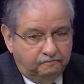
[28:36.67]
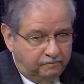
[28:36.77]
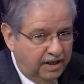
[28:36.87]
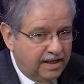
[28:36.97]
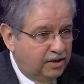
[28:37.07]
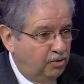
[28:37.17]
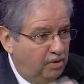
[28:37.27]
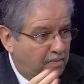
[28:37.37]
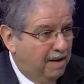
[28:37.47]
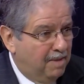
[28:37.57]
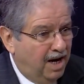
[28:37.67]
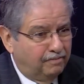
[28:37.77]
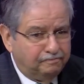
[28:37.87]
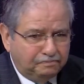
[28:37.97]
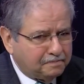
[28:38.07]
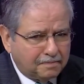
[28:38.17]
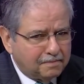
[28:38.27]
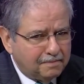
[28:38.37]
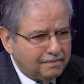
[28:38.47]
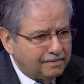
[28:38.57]
as I do with my mom,
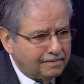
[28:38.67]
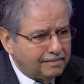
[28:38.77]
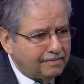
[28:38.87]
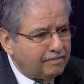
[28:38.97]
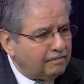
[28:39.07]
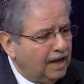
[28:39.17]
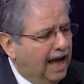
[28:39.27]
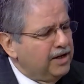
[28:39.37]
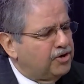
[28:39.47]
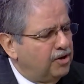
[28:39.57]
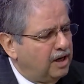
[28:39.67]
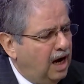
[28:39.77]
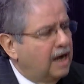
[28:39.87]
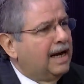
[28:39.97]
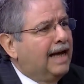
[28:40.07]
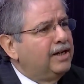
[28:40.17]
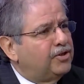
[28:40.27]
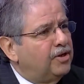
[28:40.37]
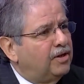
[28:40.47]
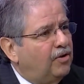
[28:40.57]
how do you turn it on? How do you
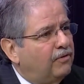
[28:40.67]
turn it off?